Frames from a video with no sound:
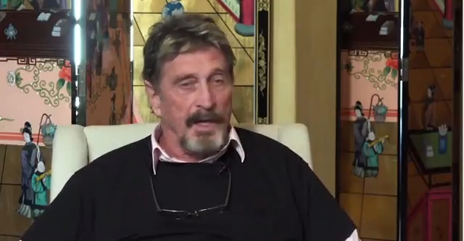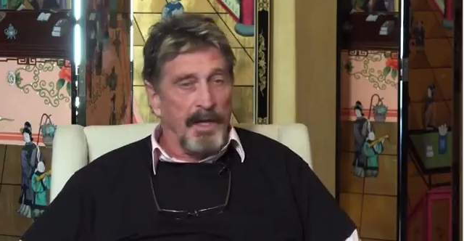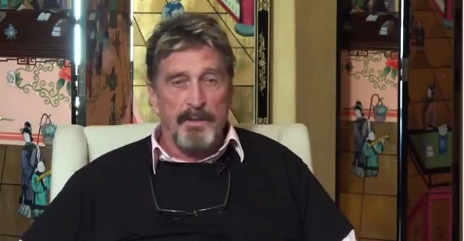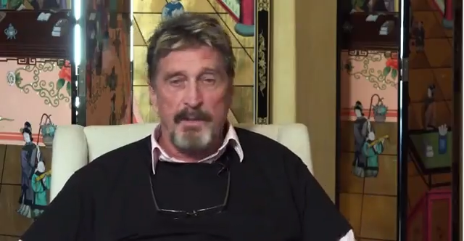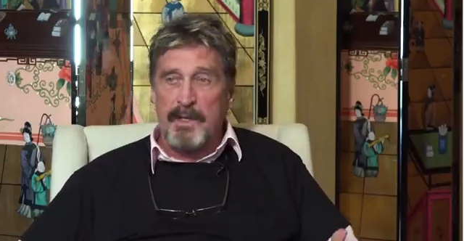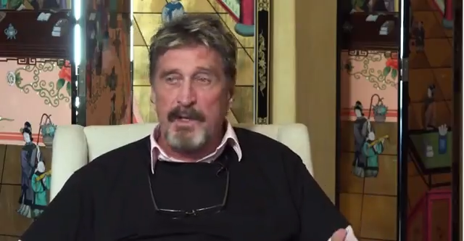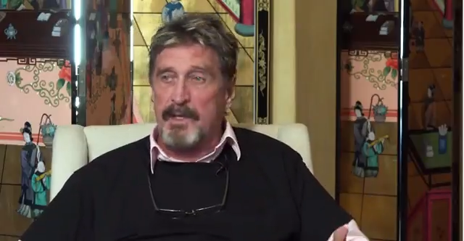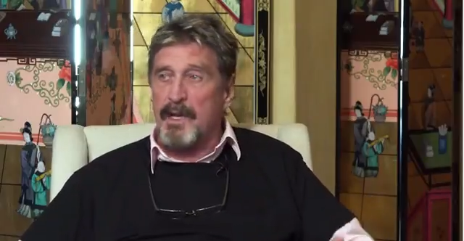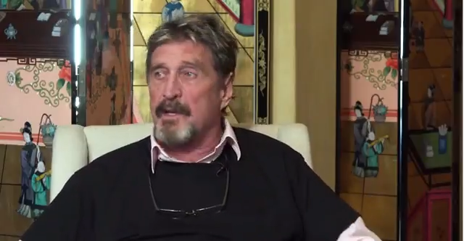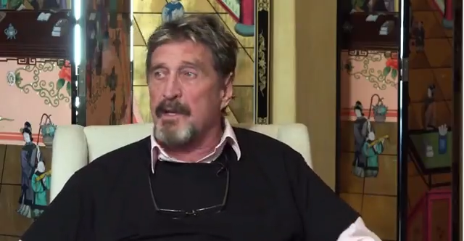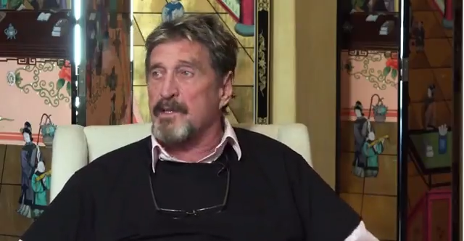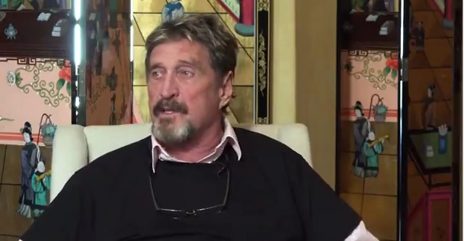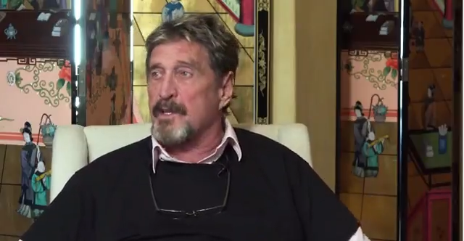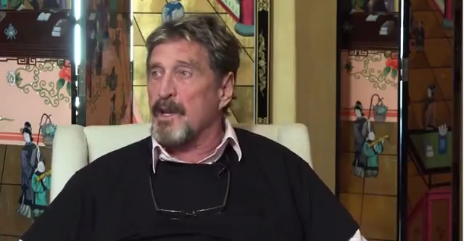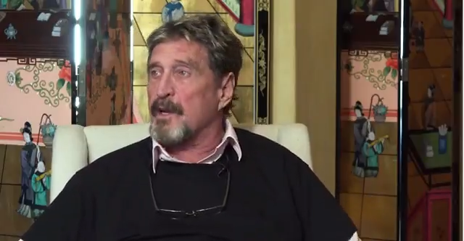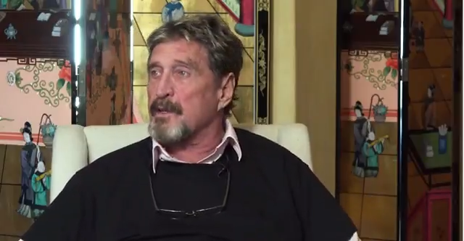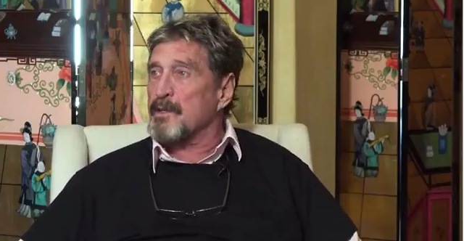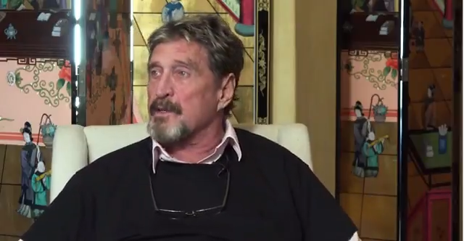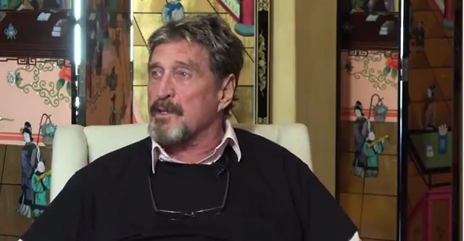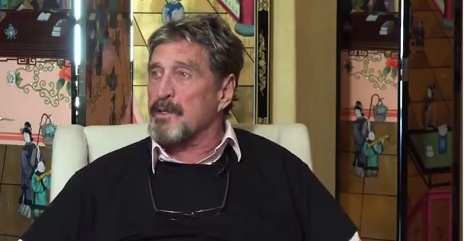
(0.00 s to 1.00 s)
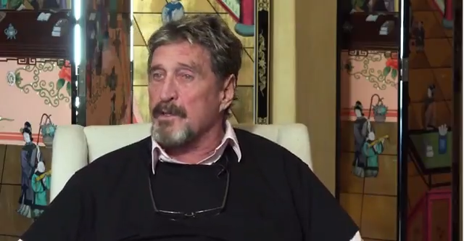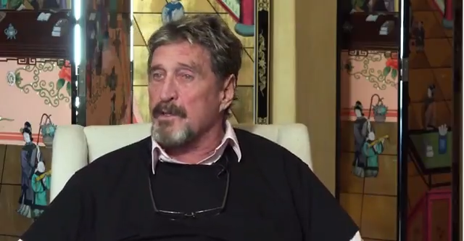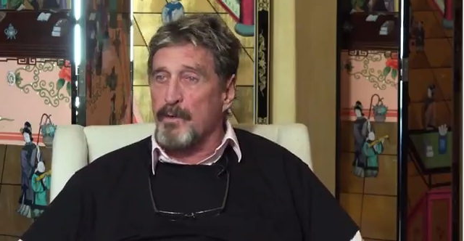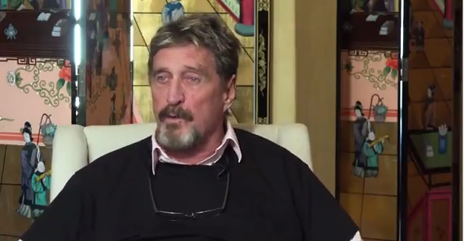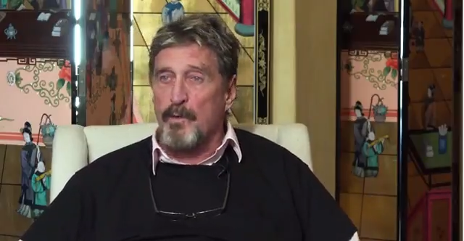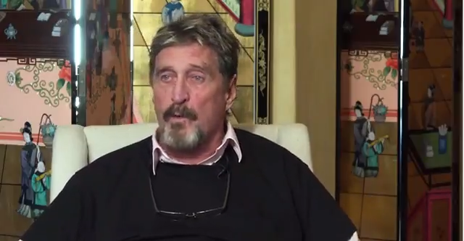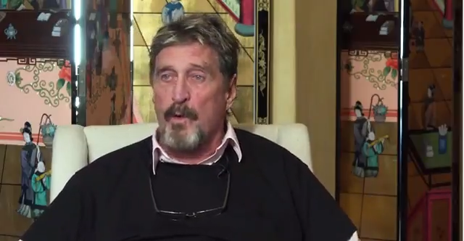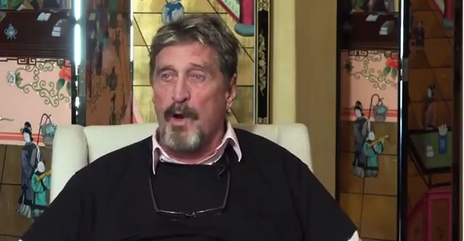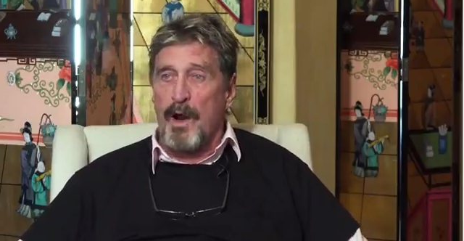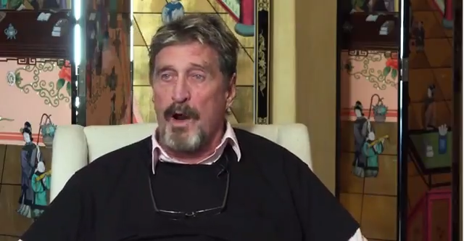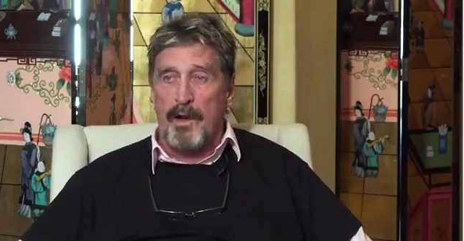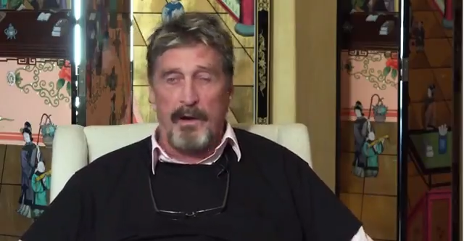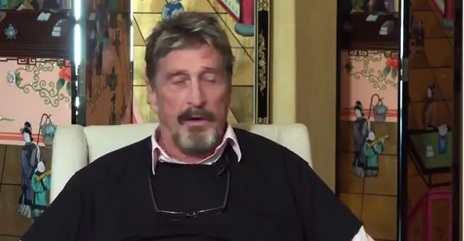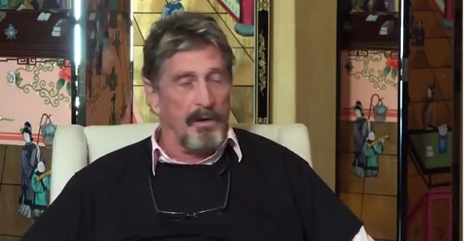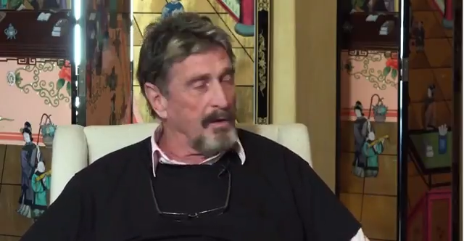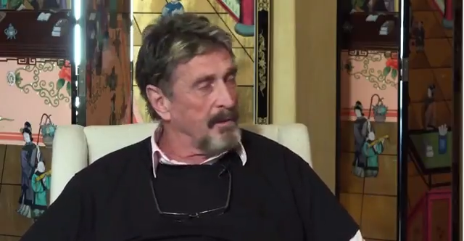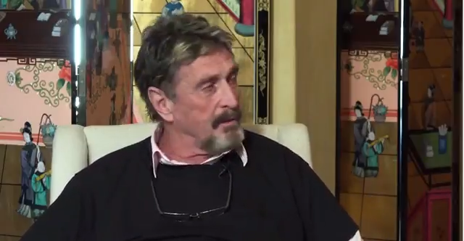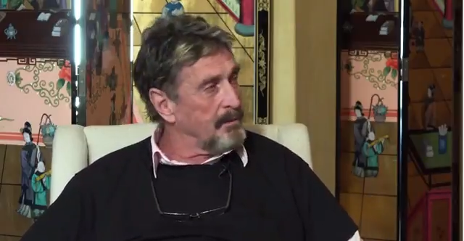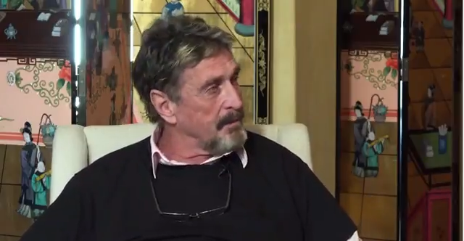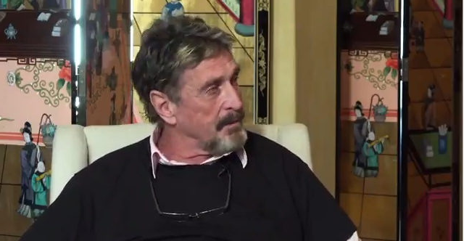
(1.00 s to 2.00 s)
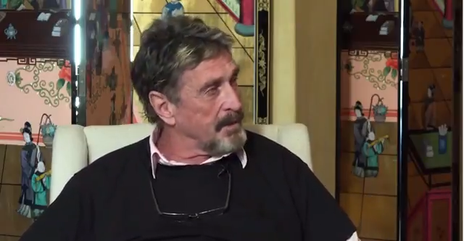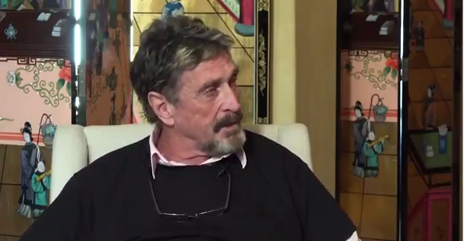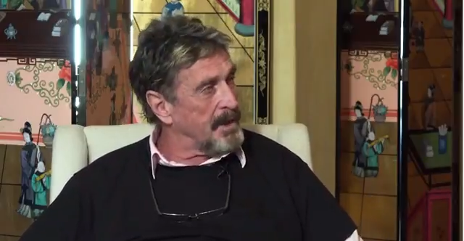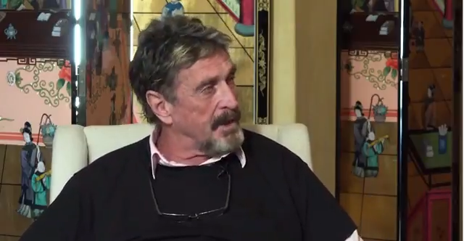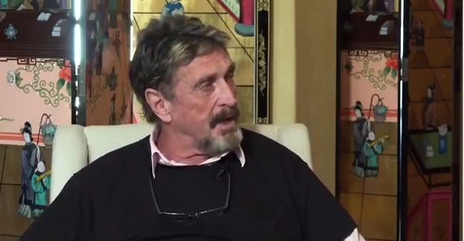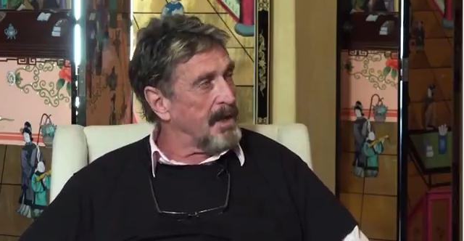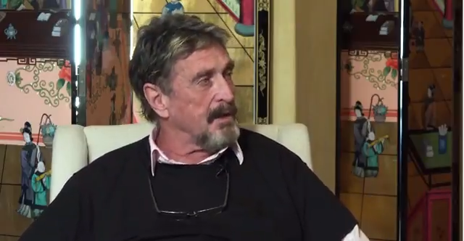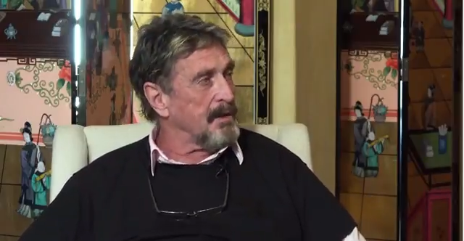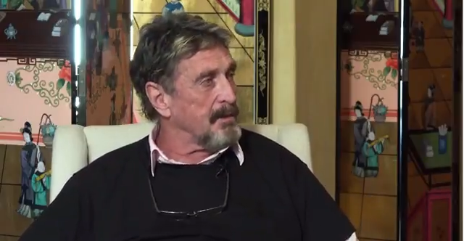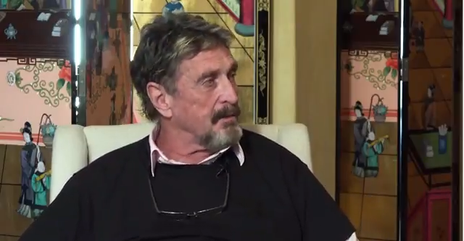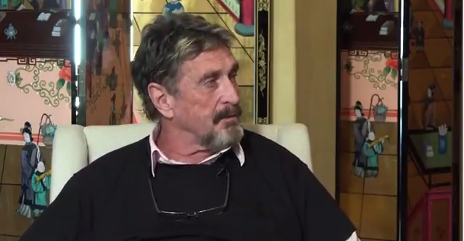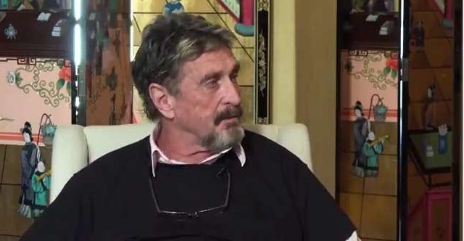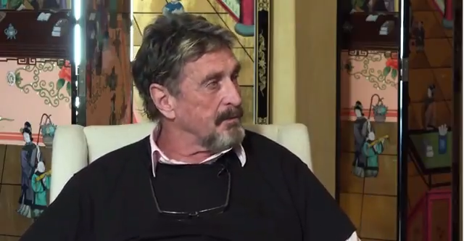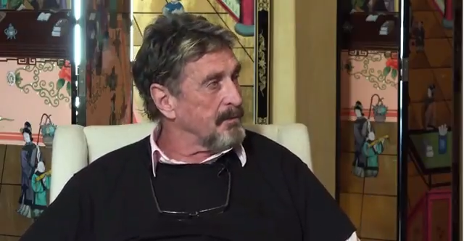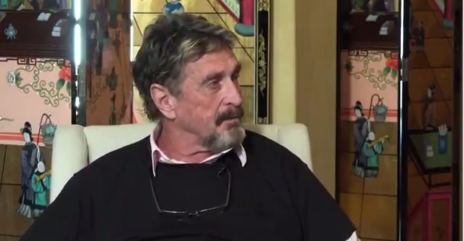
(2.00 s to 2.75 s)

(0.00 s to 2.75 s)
takes me 10 seconds to do a wire. 10.